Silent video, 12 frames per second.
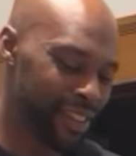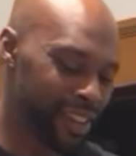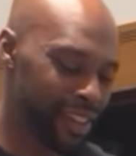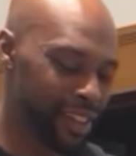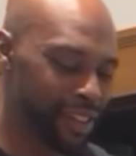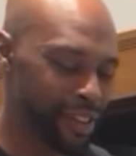
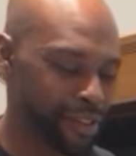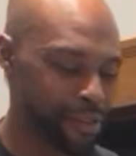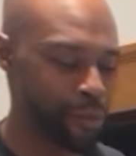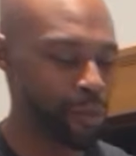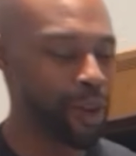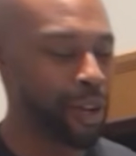is
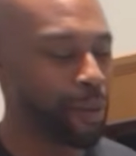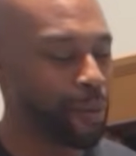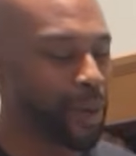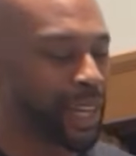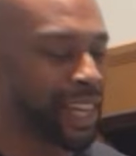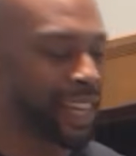what
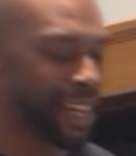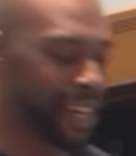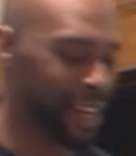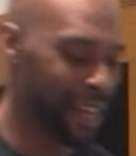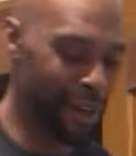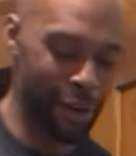we
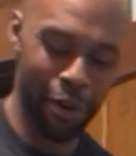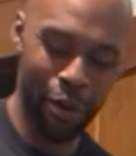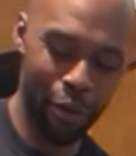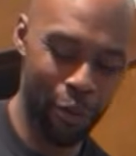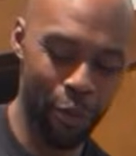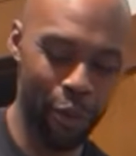
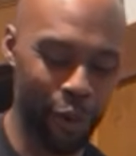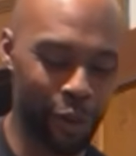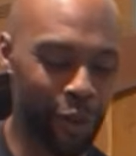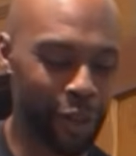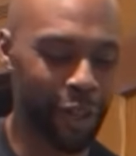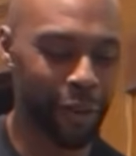were
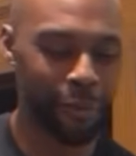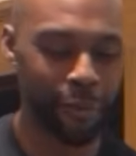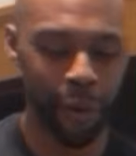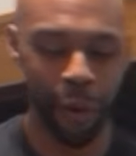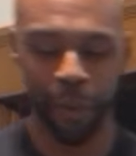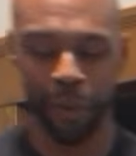looking
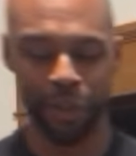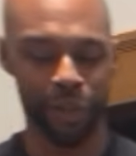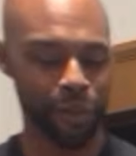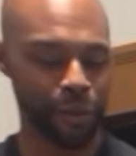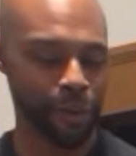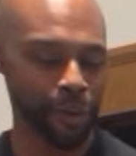forward
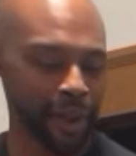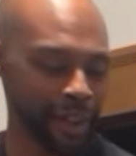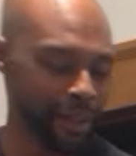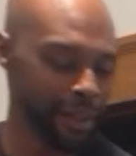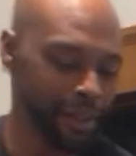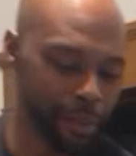to the